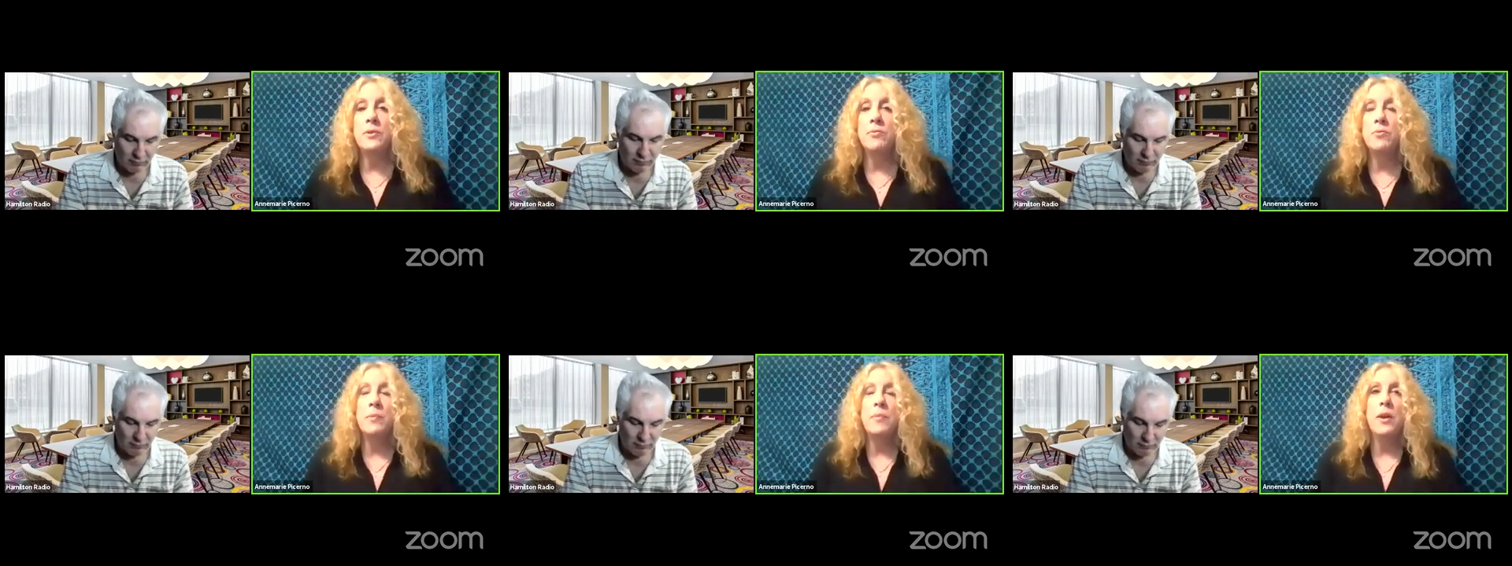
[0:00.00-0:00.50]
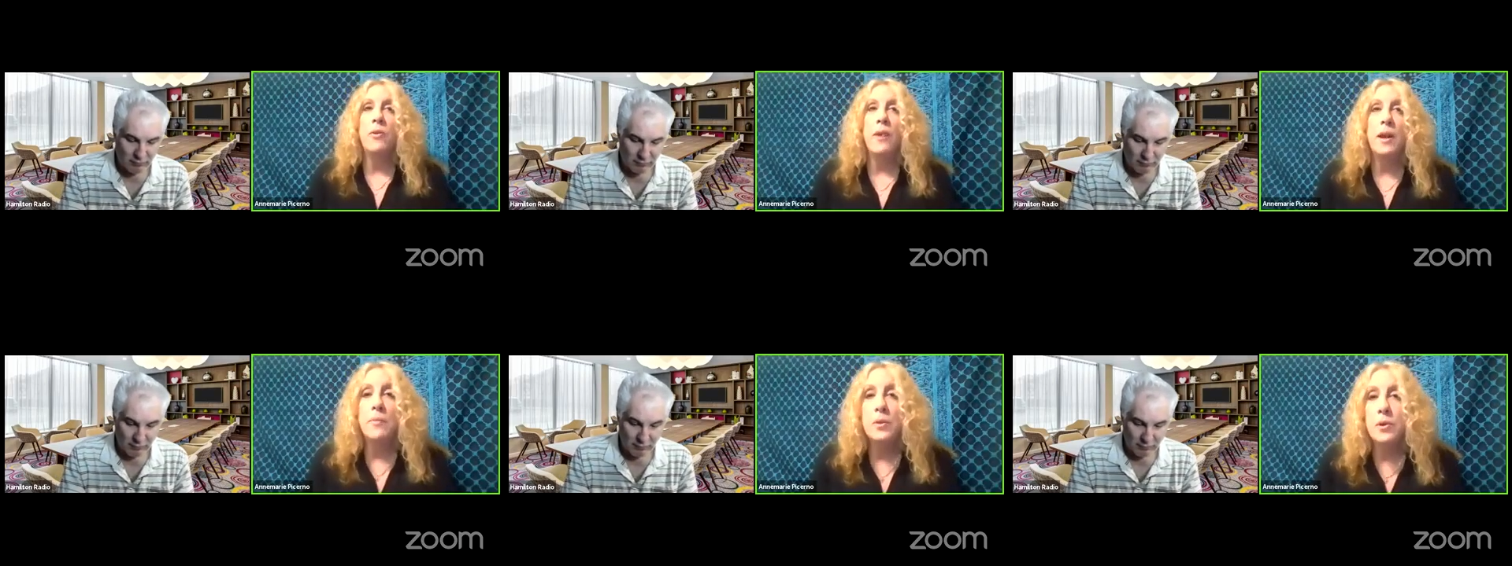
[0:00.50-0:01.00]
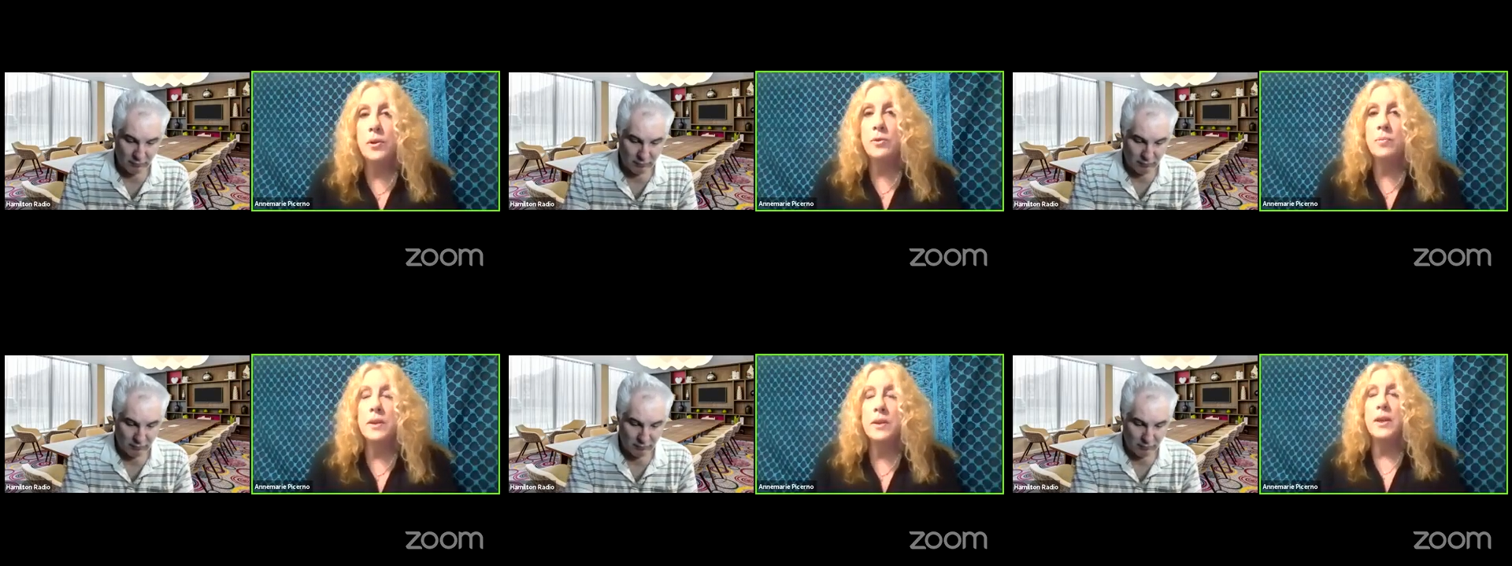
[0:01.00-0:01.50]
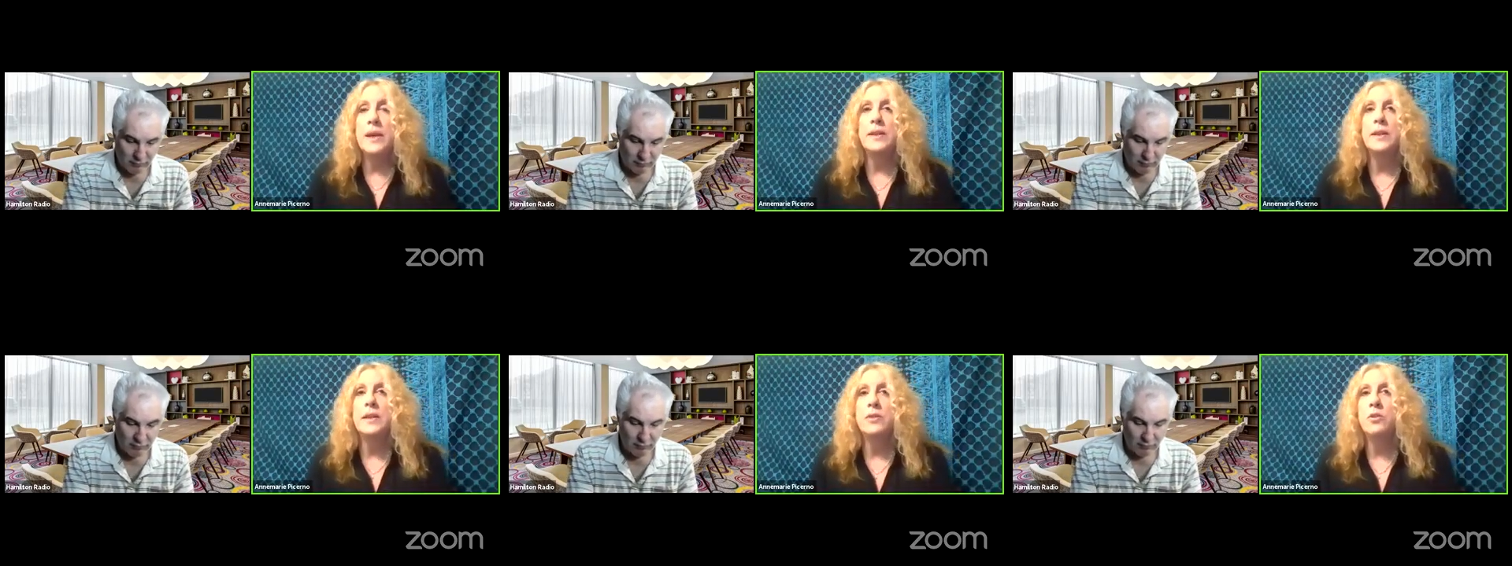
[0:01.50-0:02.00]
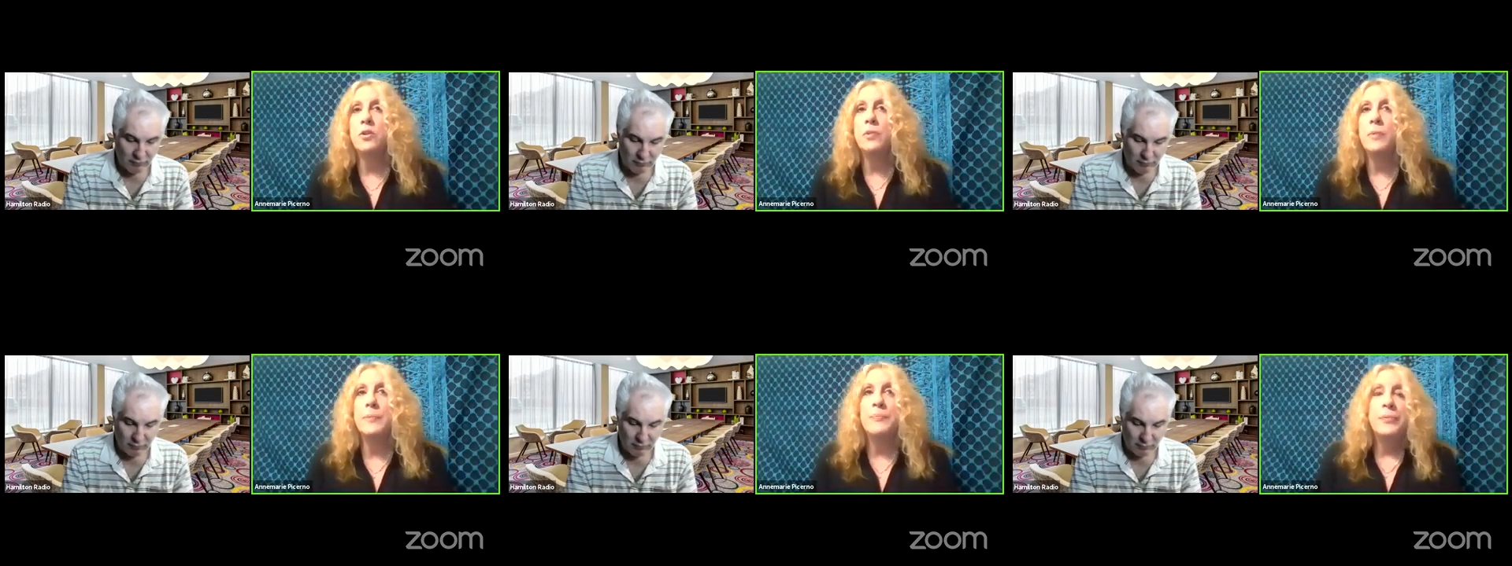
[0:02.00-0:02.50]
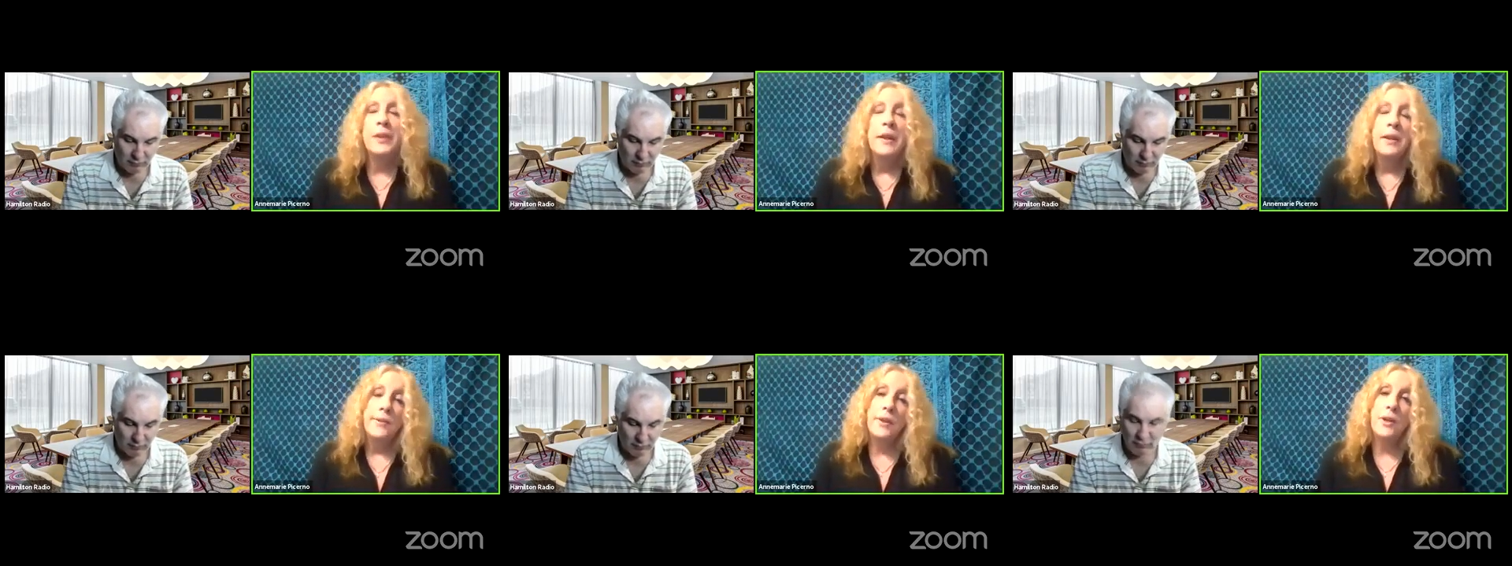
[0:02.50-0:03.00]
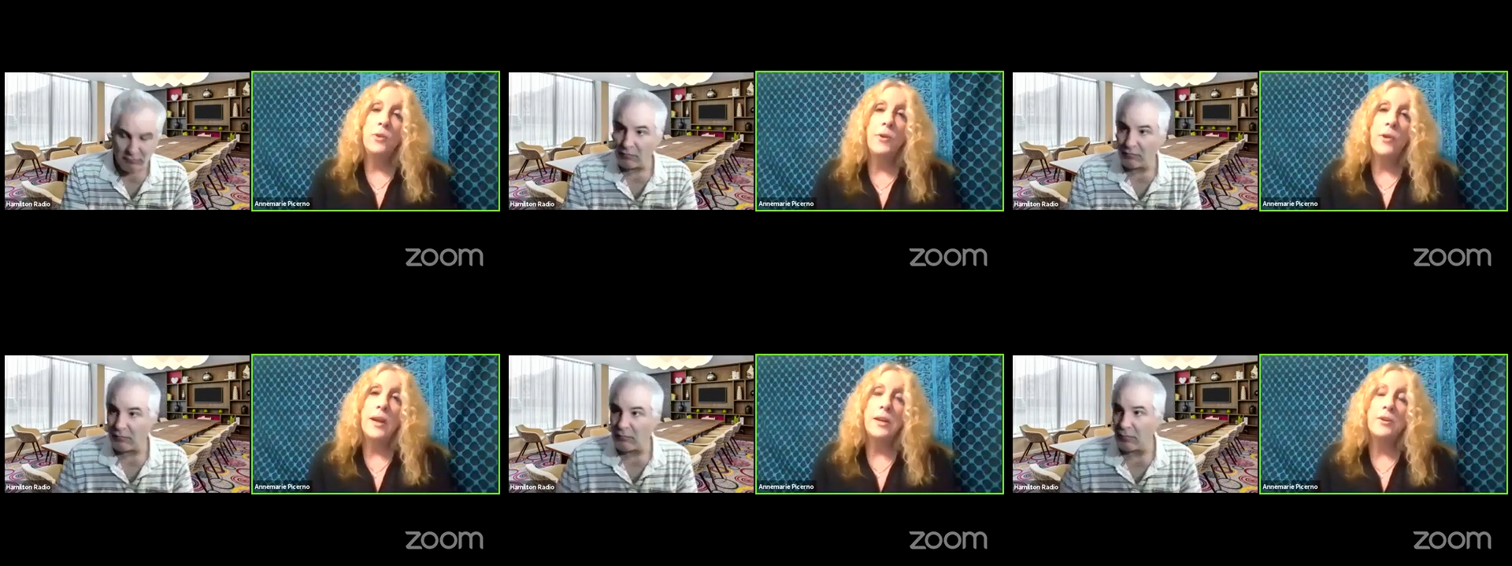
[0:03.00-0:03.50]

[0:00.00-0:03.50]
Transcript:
Speaker 1: It's run by Grant Maloy Smith, Eileen Sherman. They do a great